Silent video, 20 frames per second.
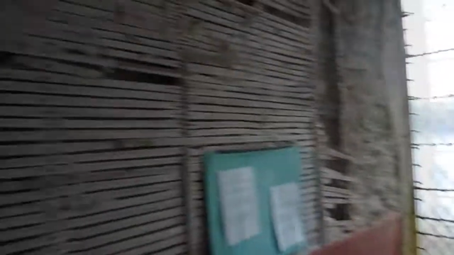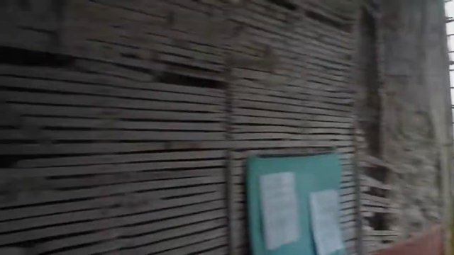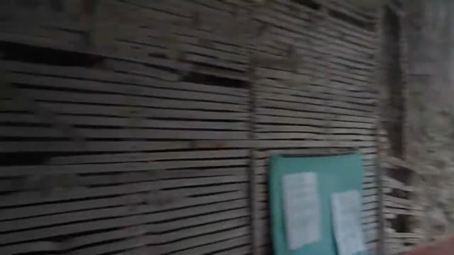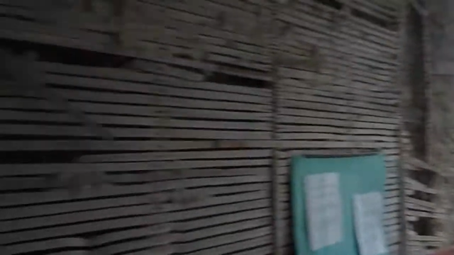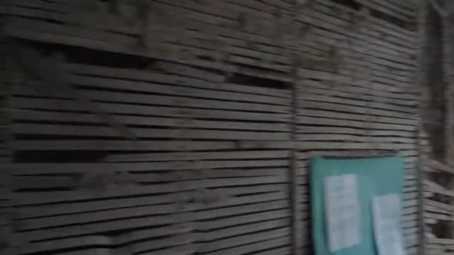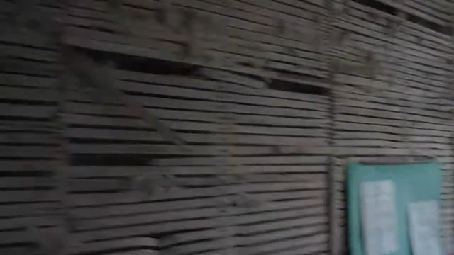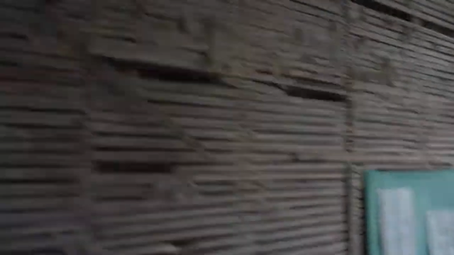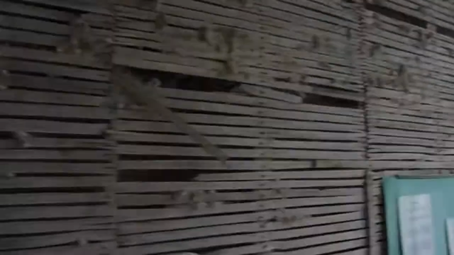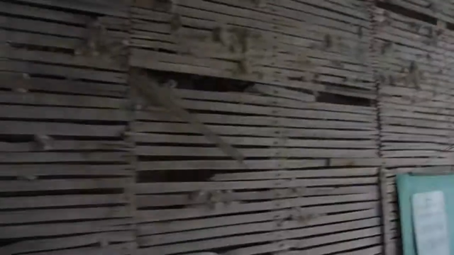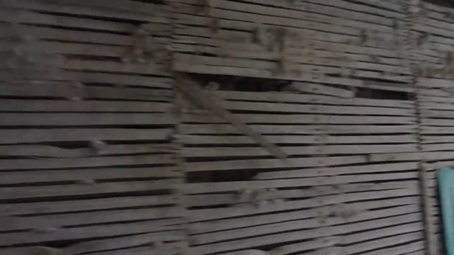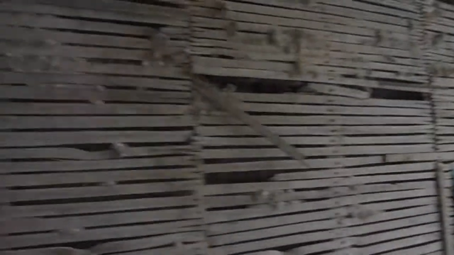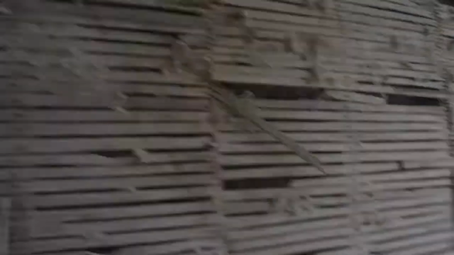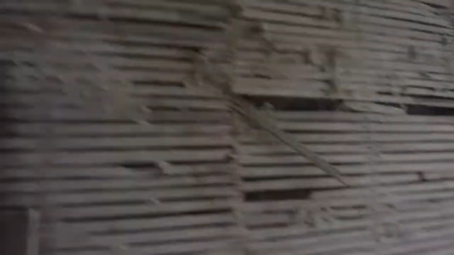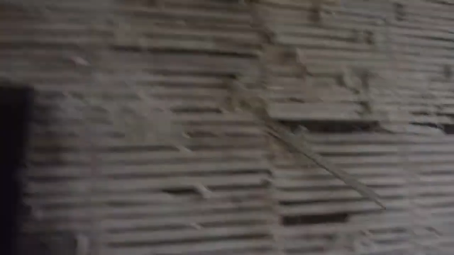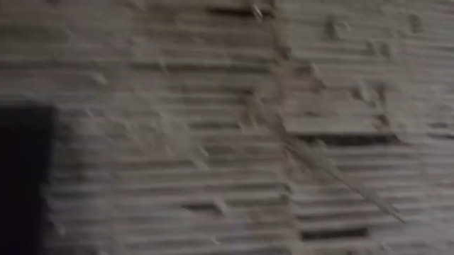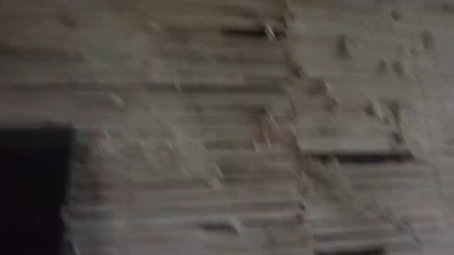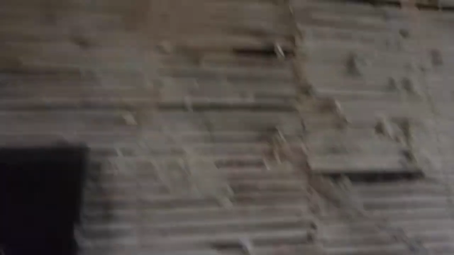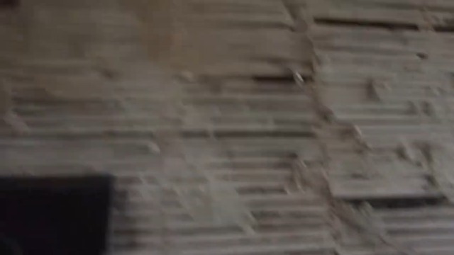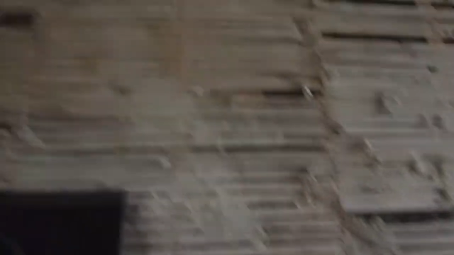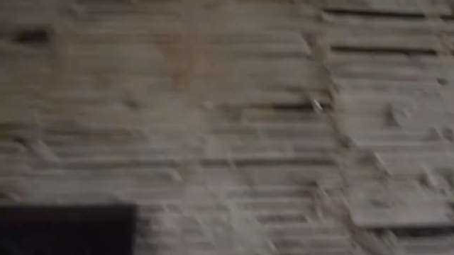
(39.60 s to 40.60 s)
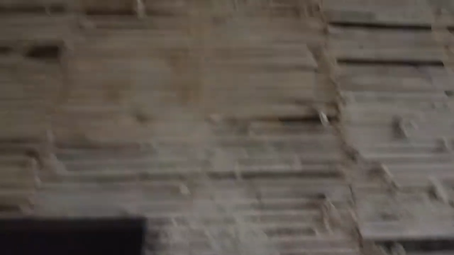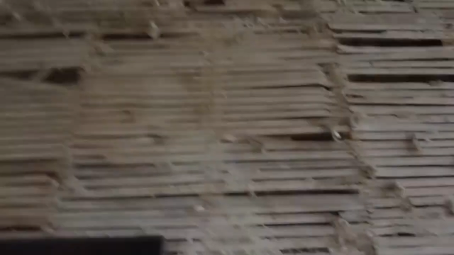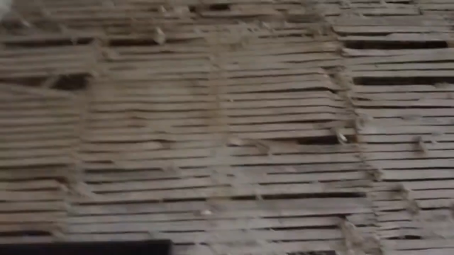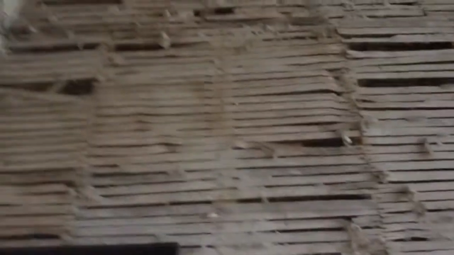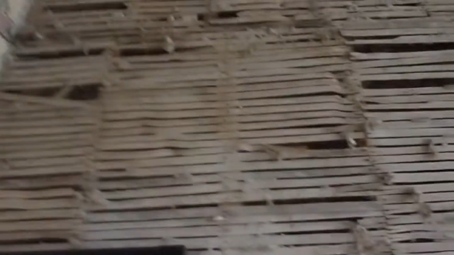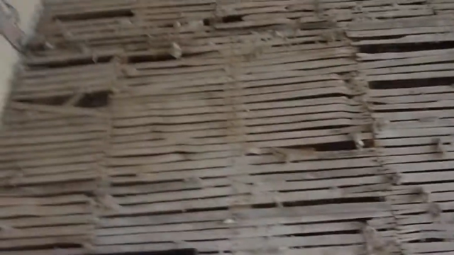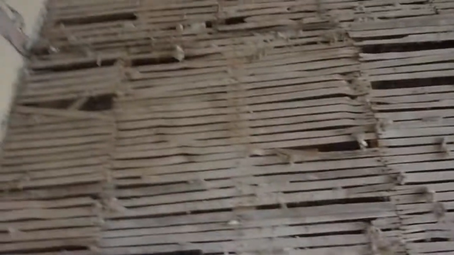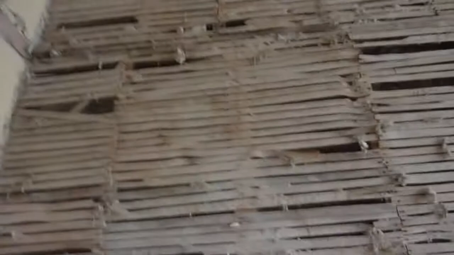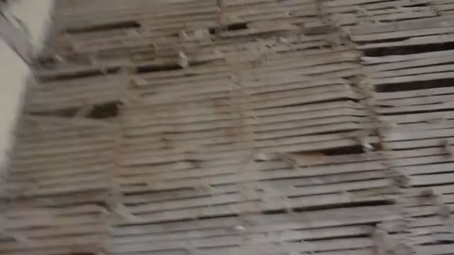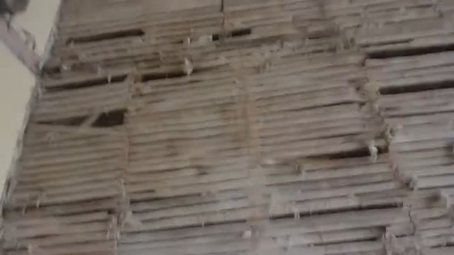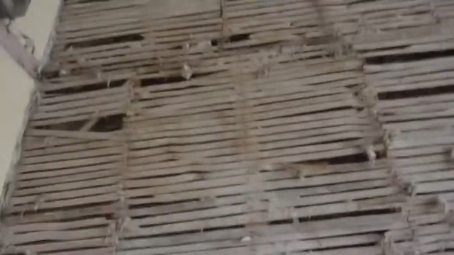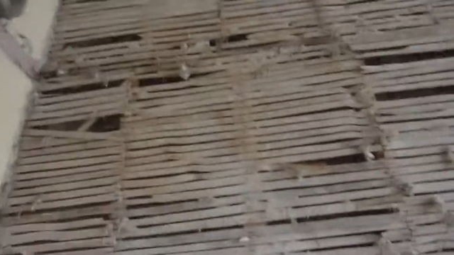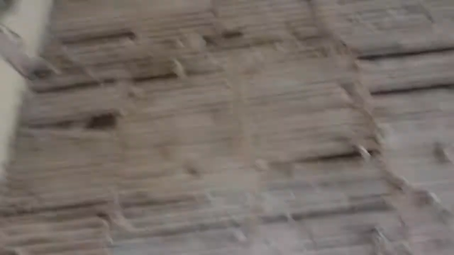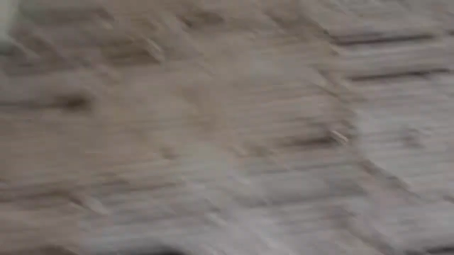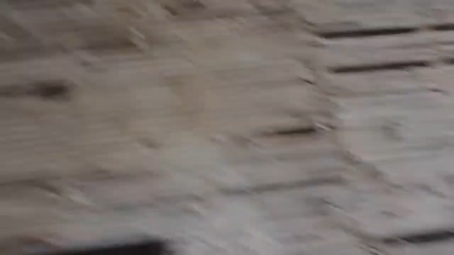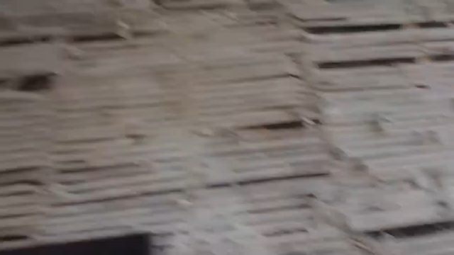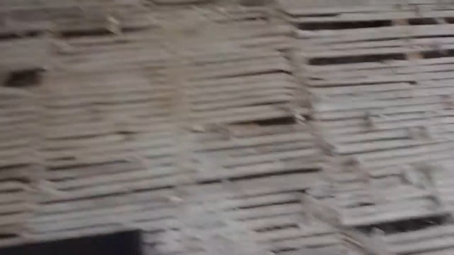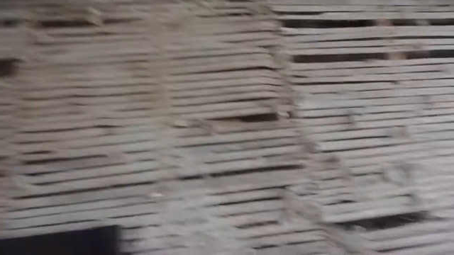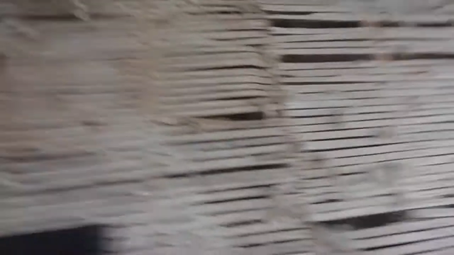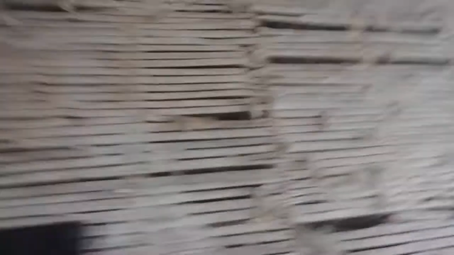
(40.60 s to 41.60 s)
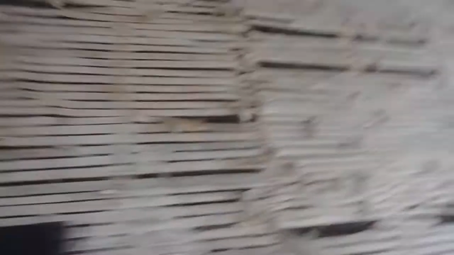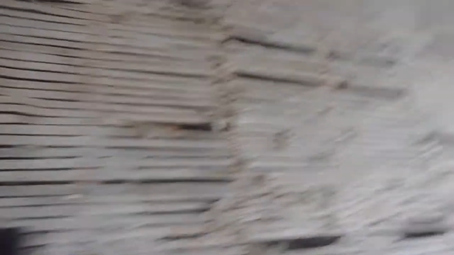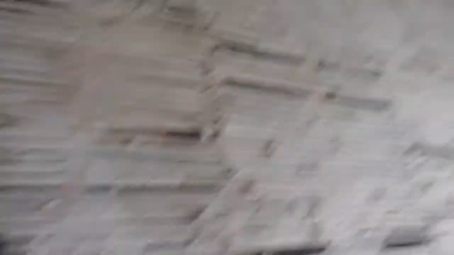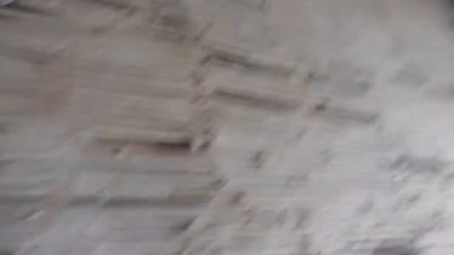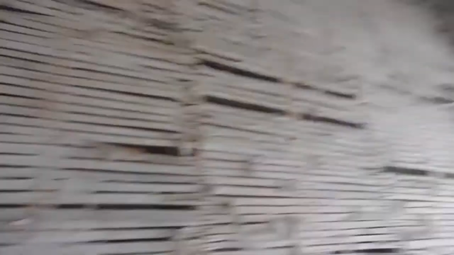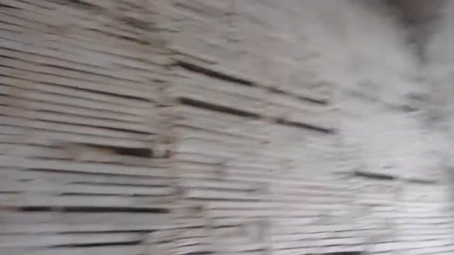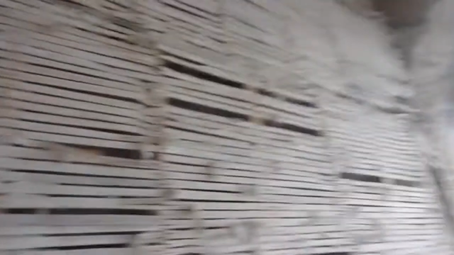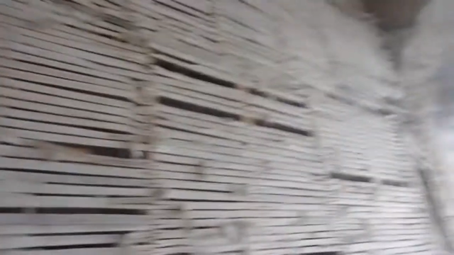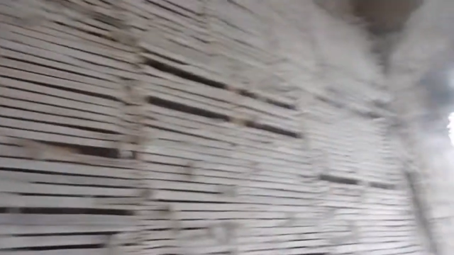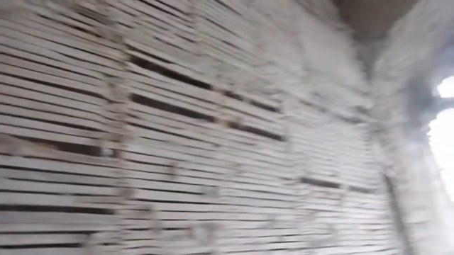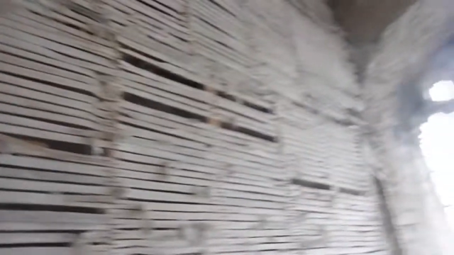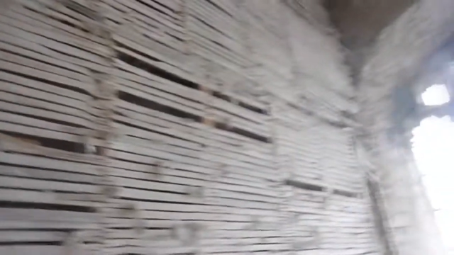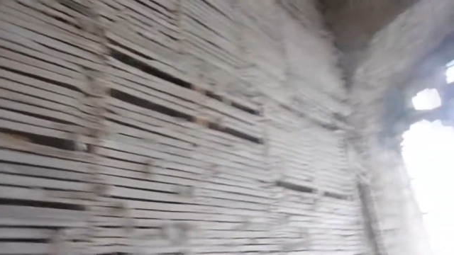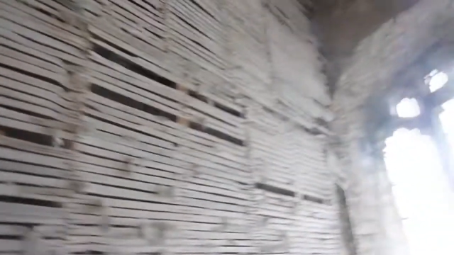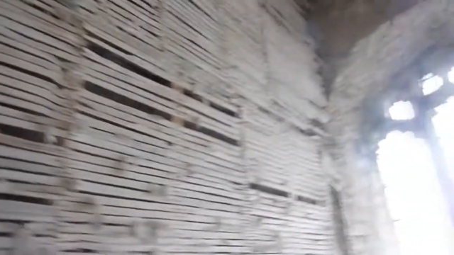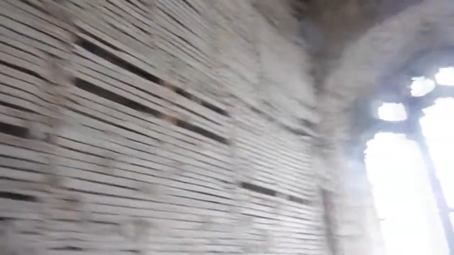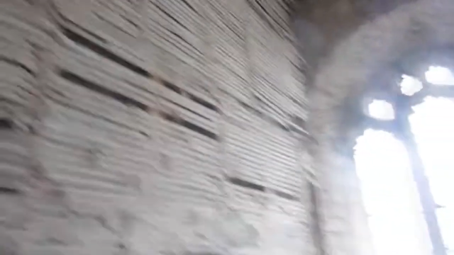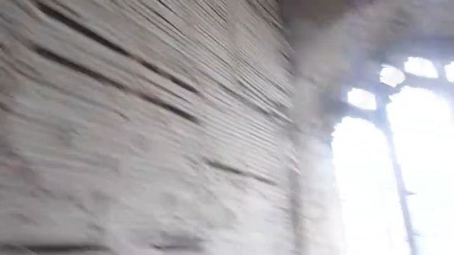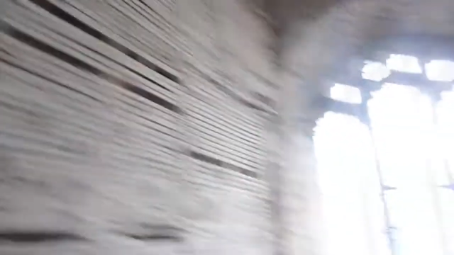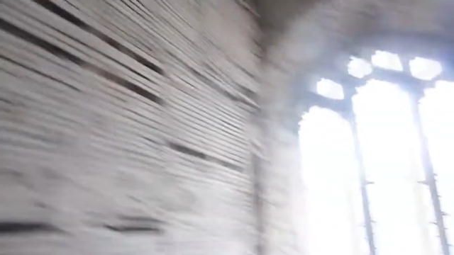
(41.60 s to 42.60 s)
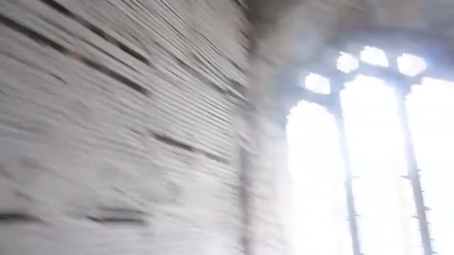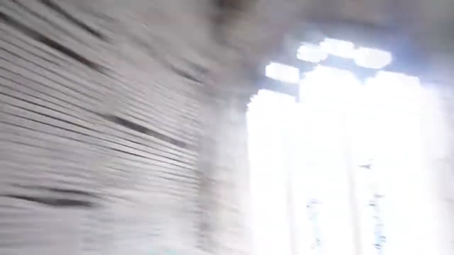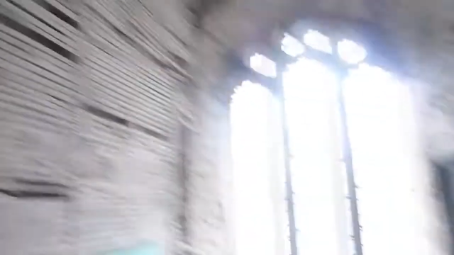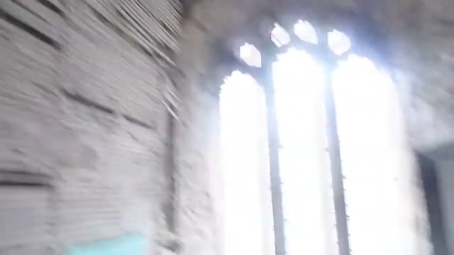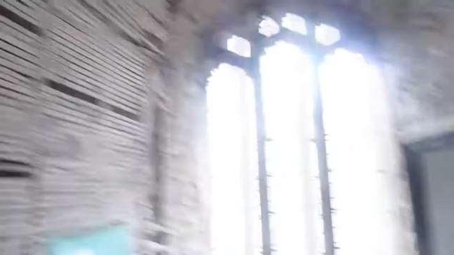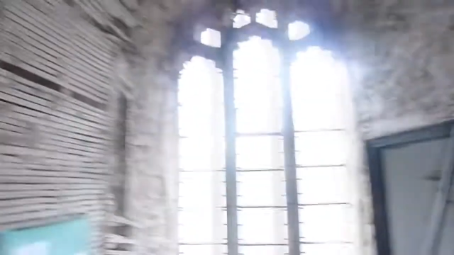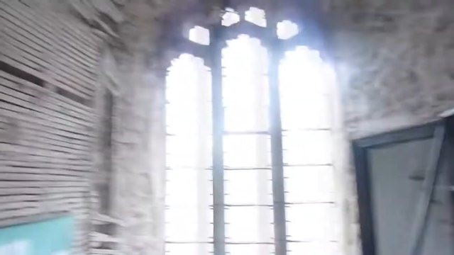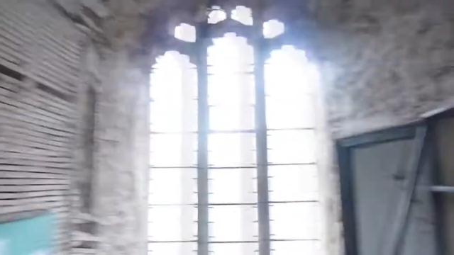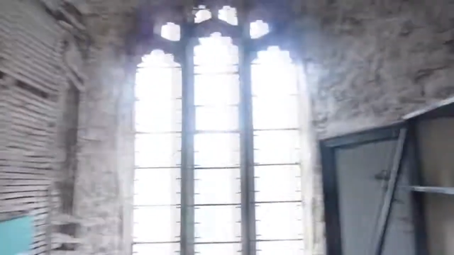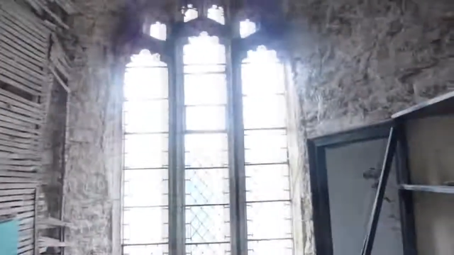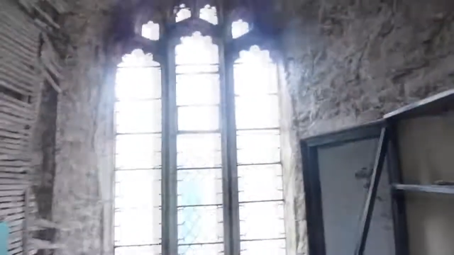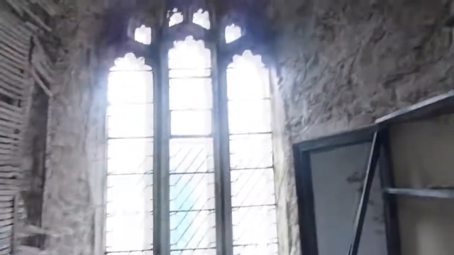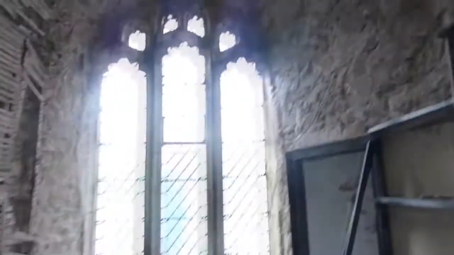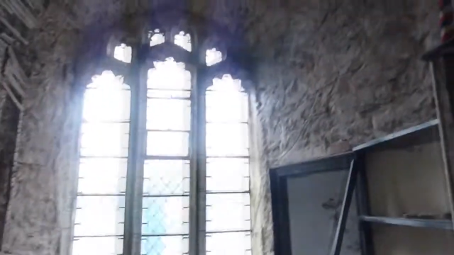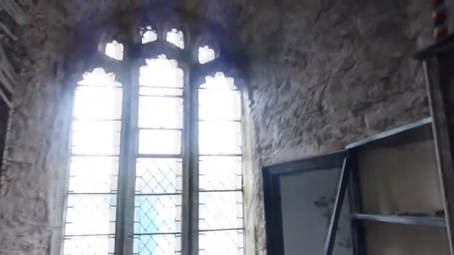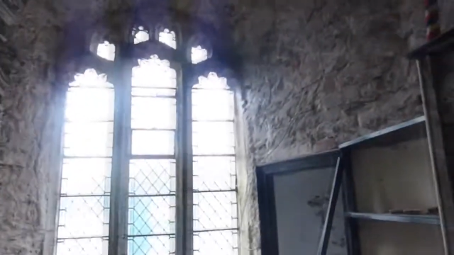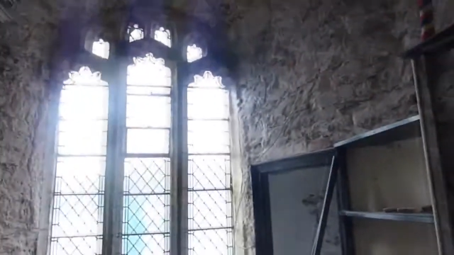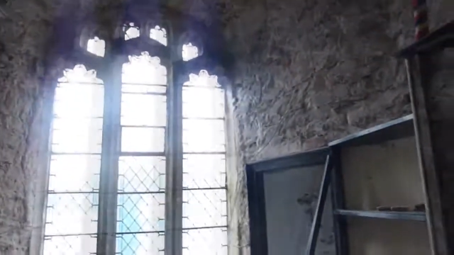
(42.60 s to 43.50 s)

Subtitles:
[unreadable: no face in view]